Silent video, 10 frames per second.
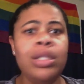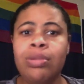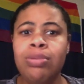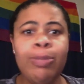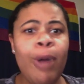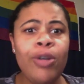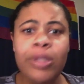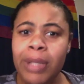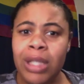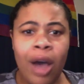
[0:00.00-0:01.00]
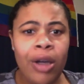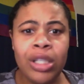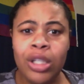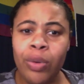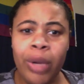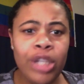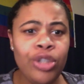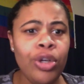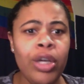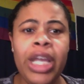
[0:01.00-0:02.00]
supposed to be talking to the grand
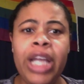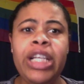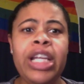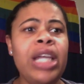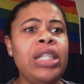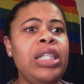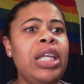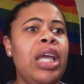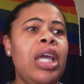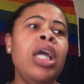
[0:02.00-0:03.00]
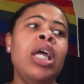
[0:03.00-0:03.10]
jury, and then they said